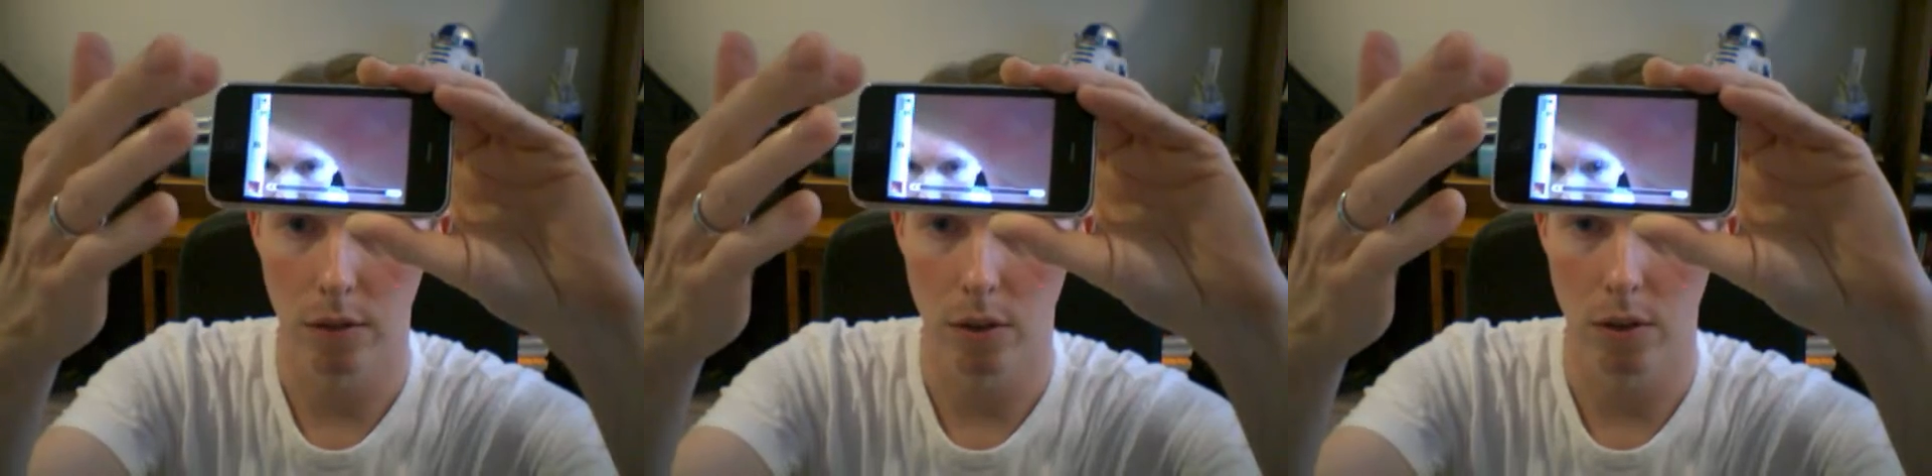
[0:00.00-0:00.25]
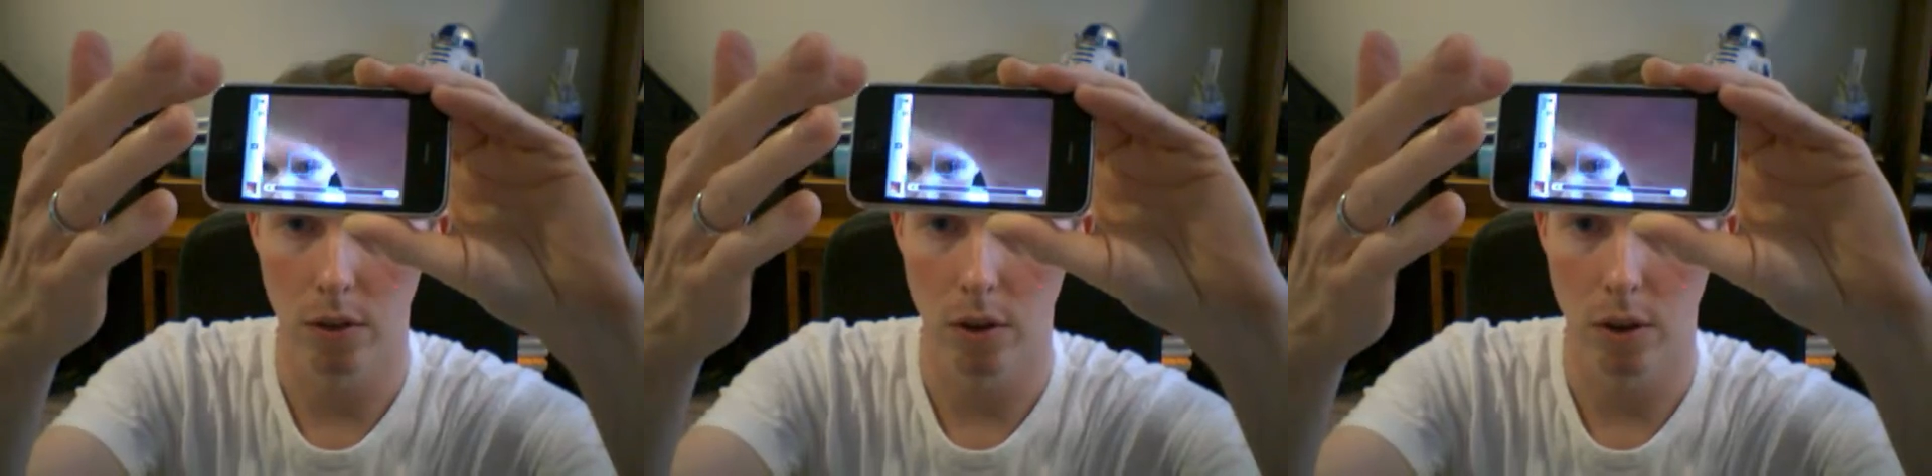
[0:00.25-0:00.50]
you
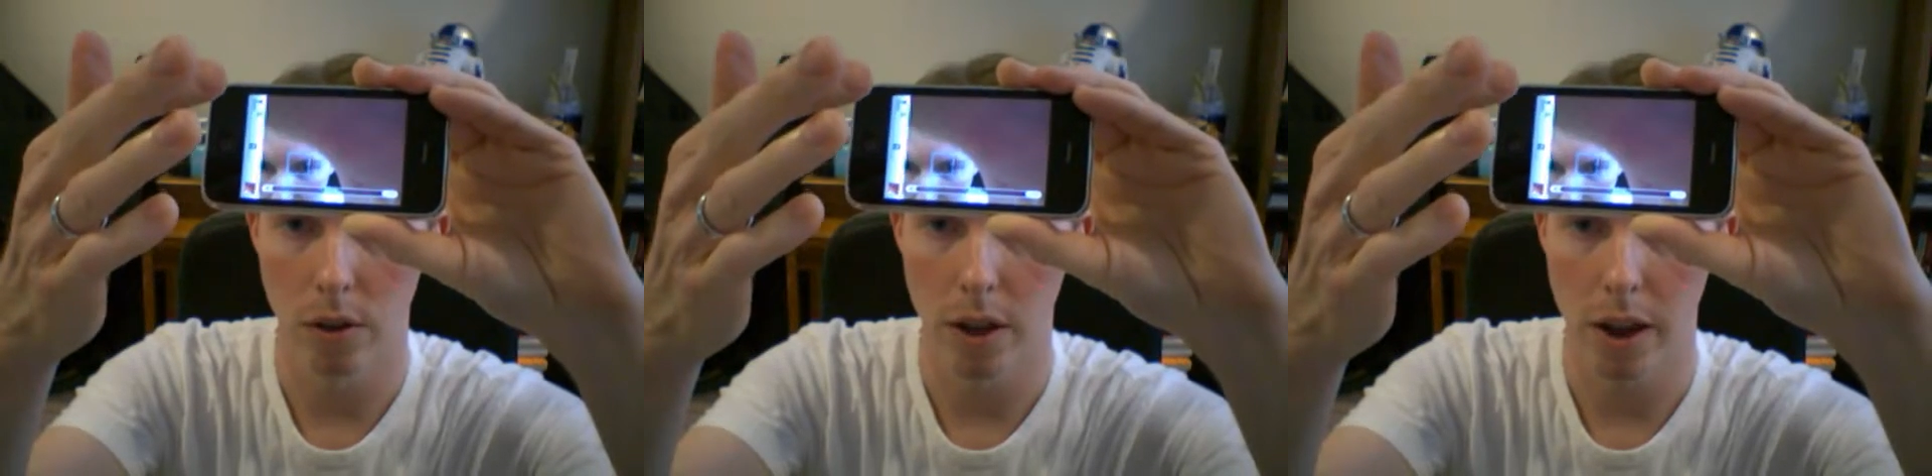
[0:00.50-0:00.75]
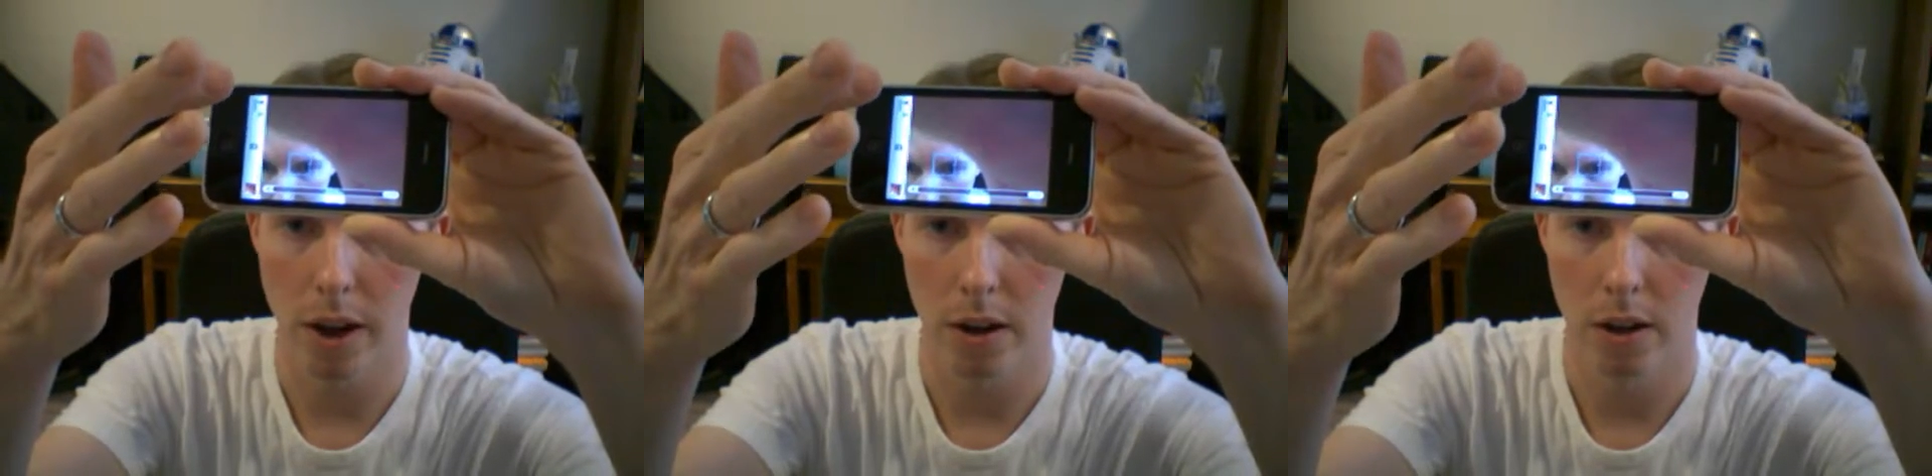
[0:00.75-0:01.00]
don't know
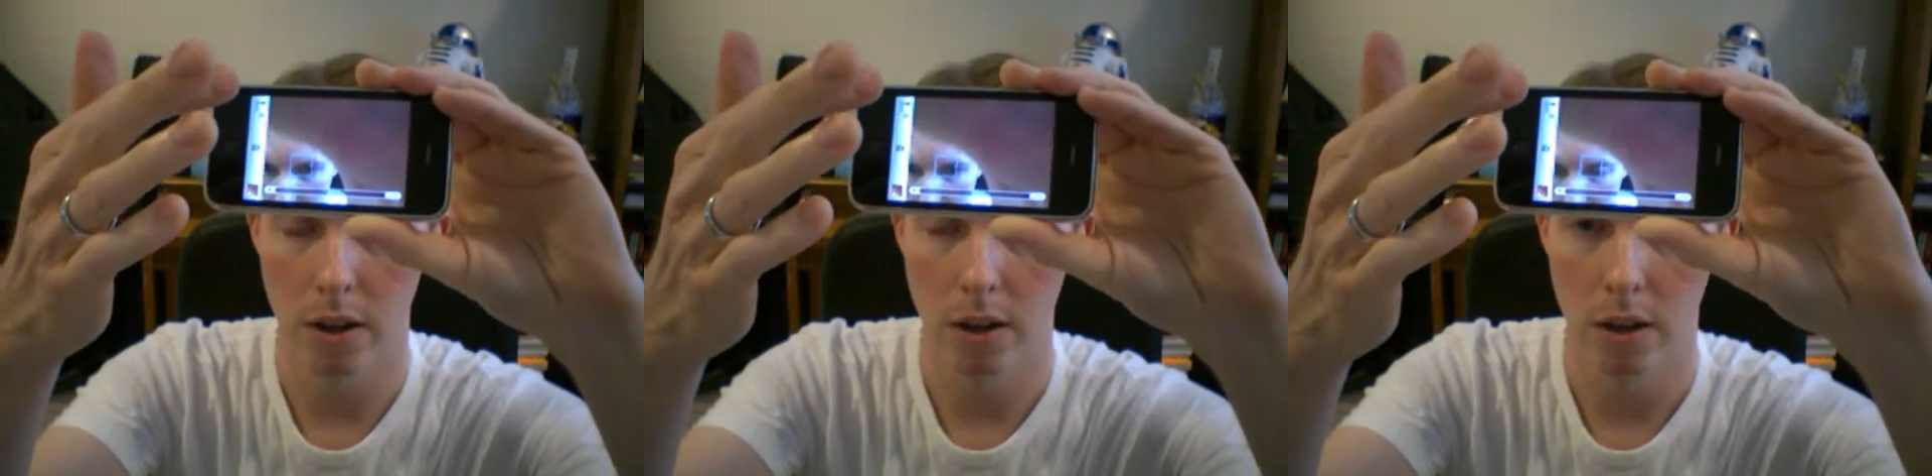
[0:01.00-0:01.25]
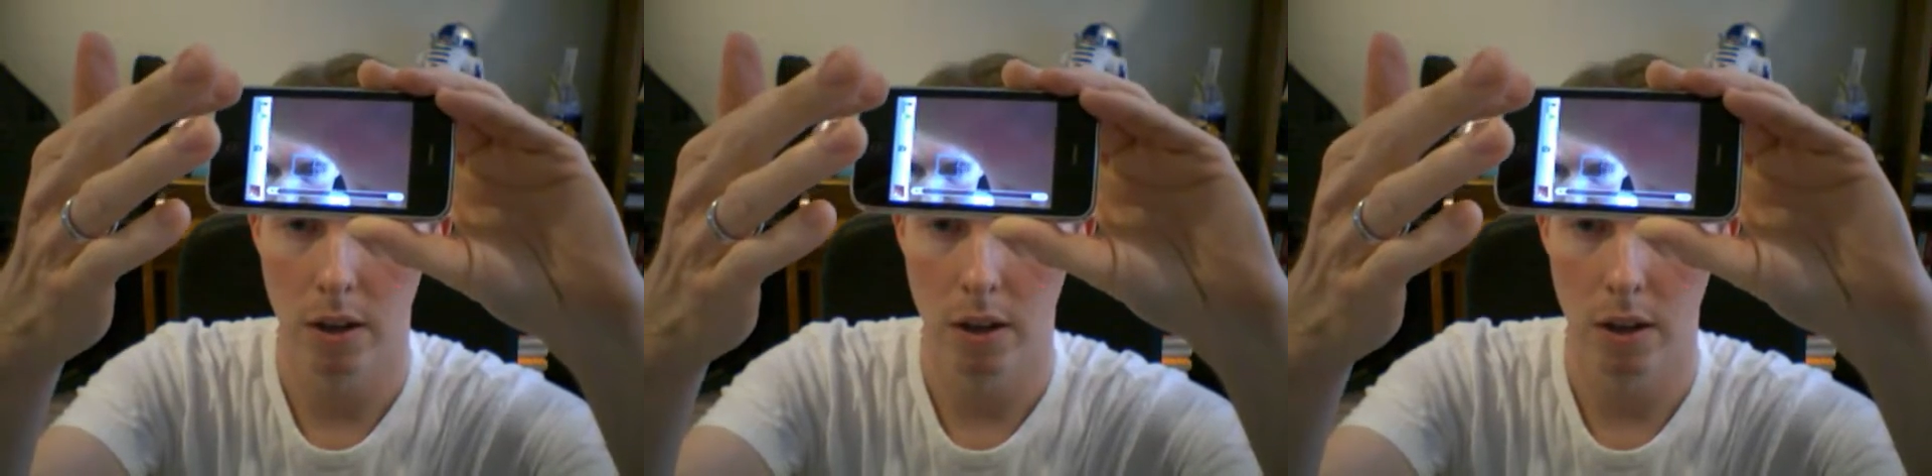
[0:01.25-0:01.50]
that.
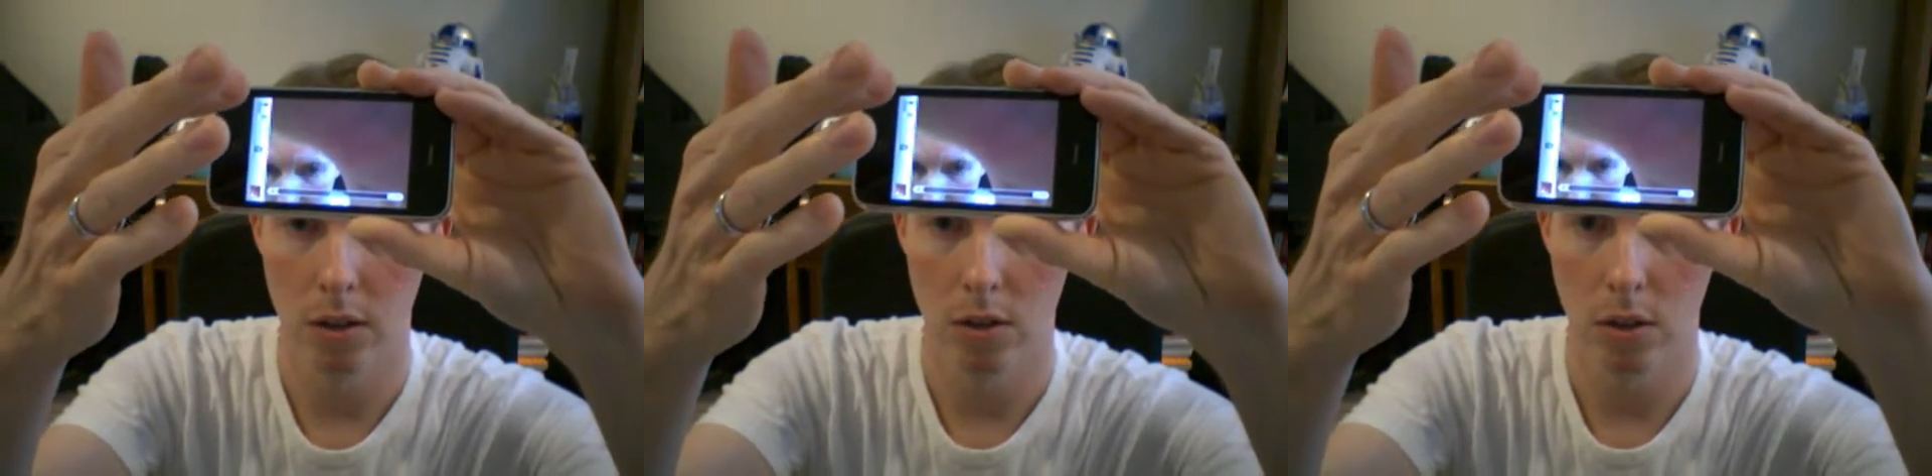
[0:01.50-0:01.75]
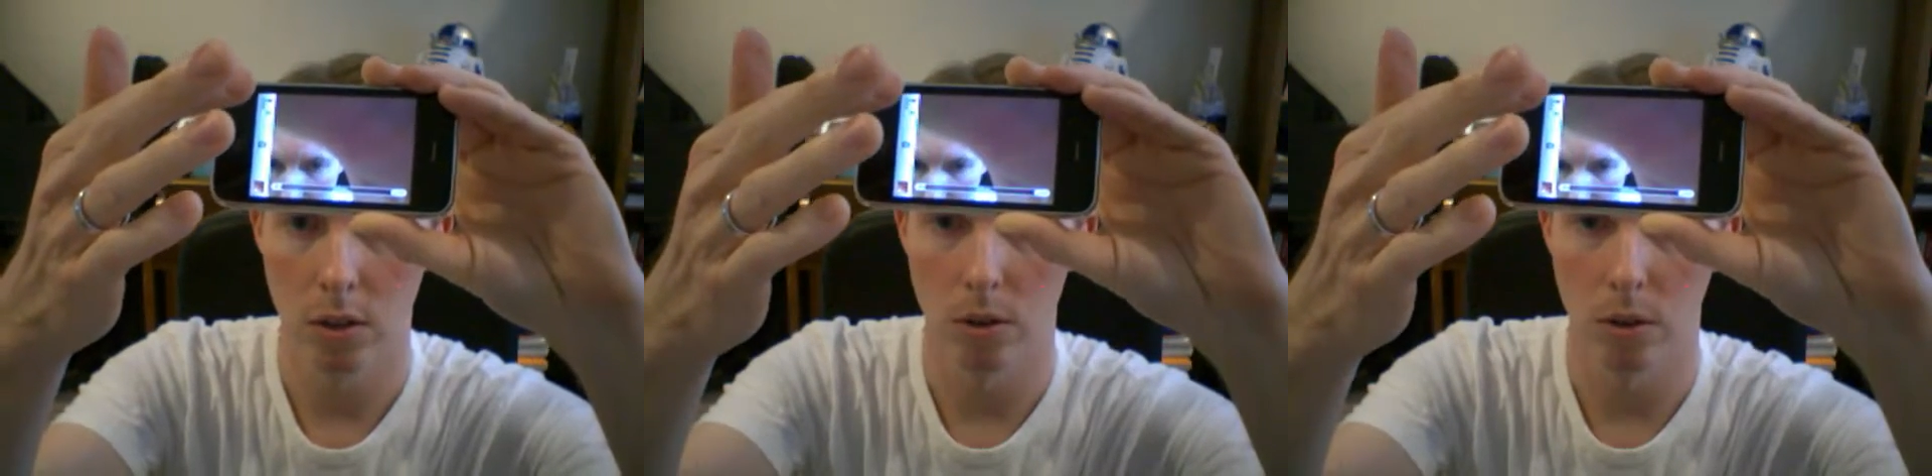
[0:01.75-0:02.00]

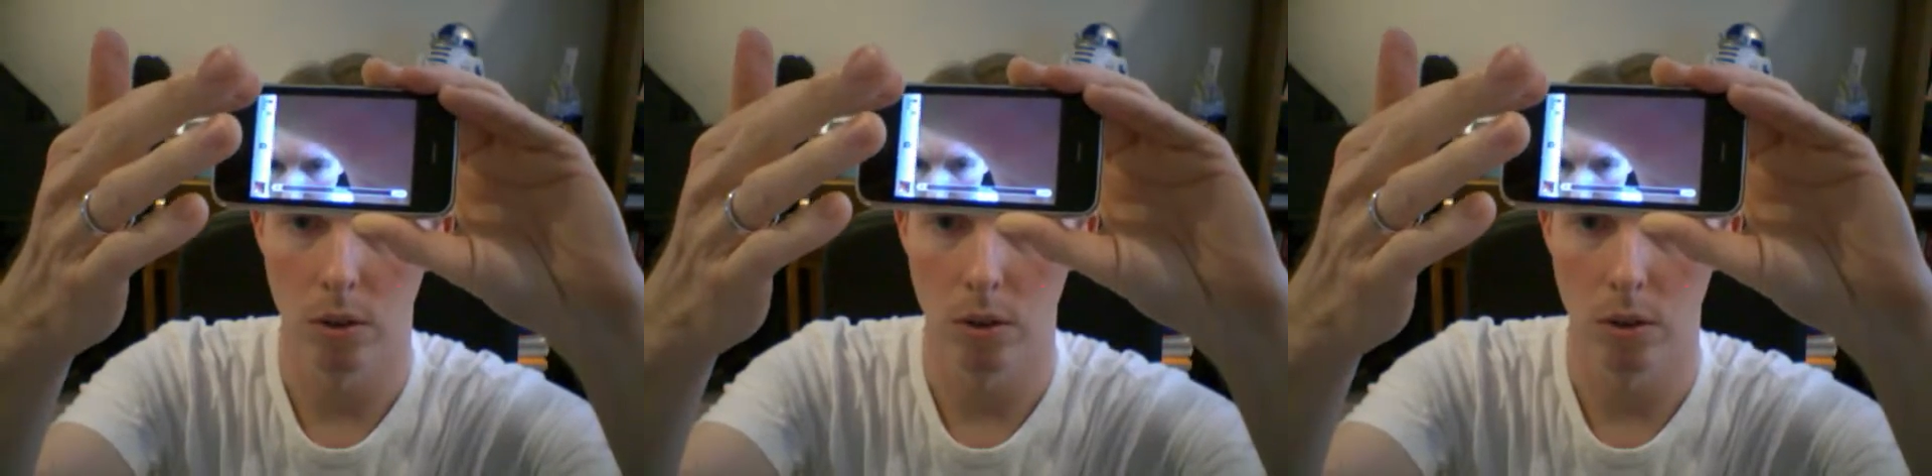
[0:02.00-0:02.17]
So